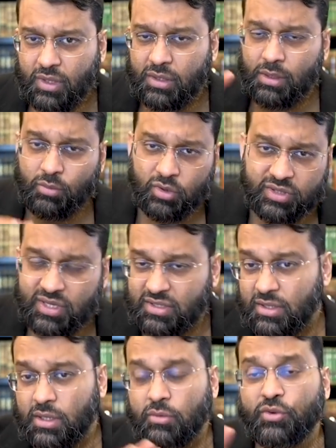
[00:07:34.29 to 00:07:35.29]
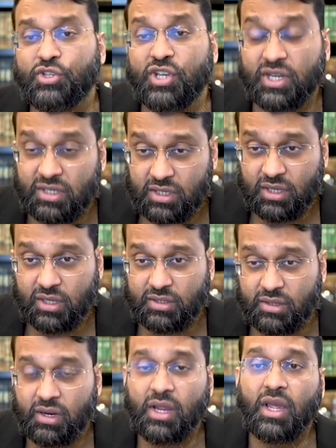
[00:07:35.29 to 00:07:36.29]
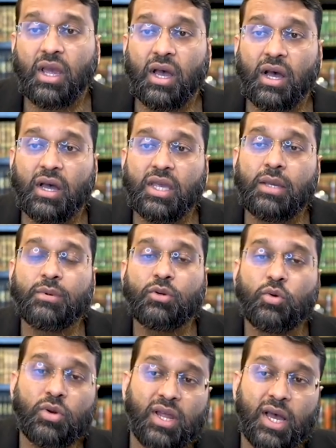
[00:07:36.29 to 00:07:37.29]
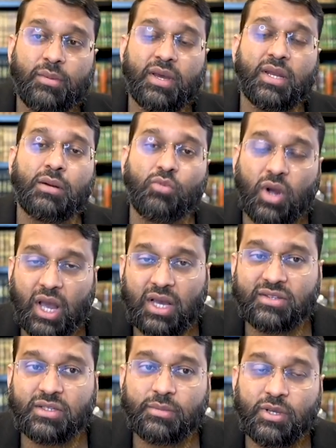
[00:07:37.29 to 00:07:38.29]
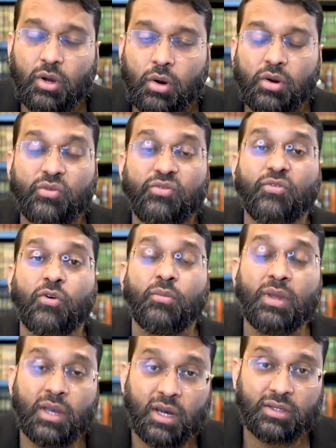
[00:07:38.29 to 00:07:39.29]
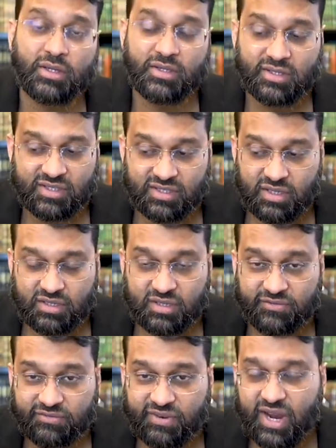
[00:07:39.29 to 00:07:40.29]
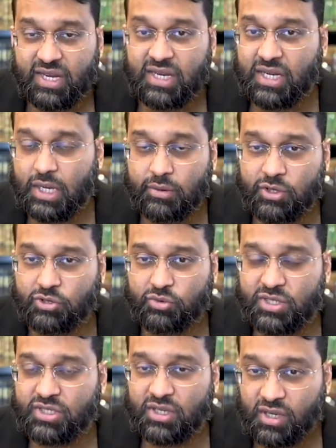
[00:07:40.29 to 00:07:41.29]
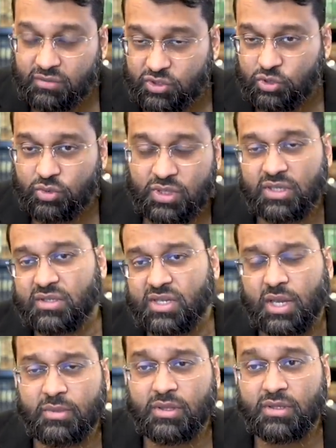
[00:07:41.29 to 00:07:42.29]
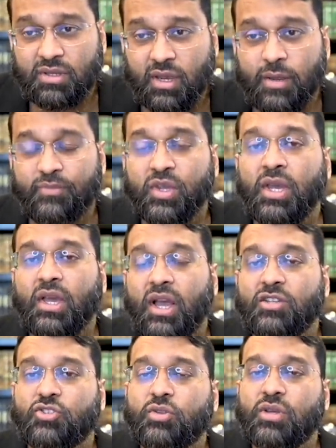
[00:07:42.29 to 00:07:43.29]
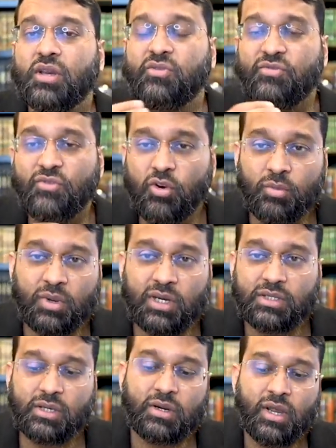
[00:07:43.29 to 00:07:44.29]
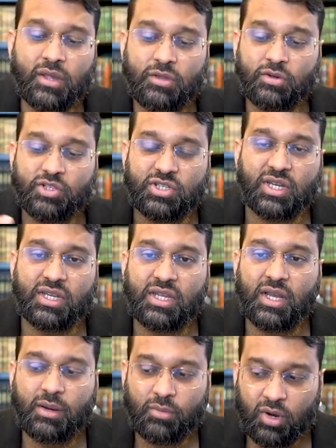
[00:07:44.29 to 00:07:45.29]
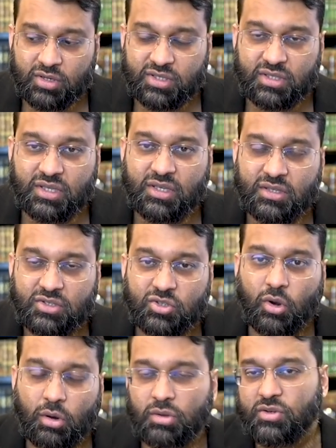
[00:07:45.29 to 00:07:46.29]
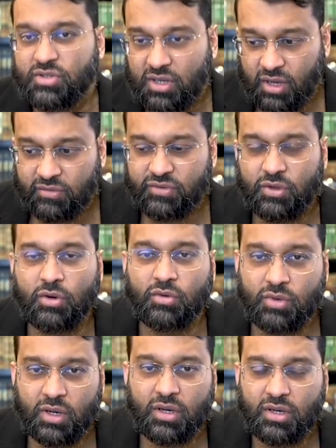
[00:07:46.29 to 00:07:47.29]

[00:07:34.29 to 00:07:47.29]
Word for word: The Mu'tazila rejected Qadr. Uh, Ibn Kullab and Al-Muhasibi are affirming Qadr. This is a defining characteristic of Sunni Islam at the time. And so they affirm Qadr. They're studying amongst the scholars of, you know, uh,